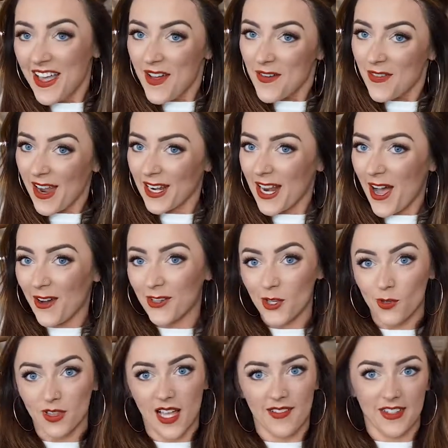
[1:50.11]
find out
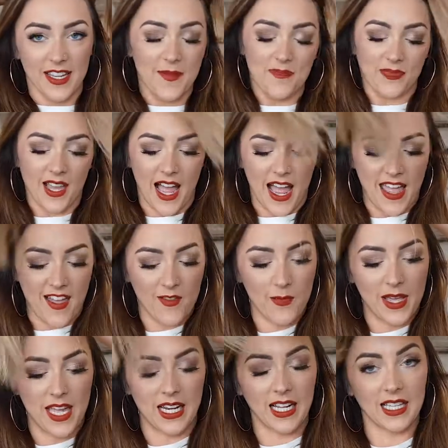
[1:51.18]
you love it. I have
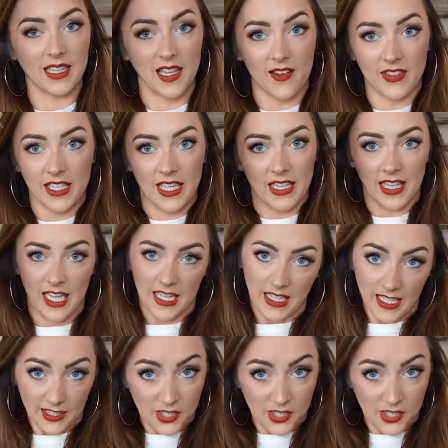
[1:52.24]
been loving it lately.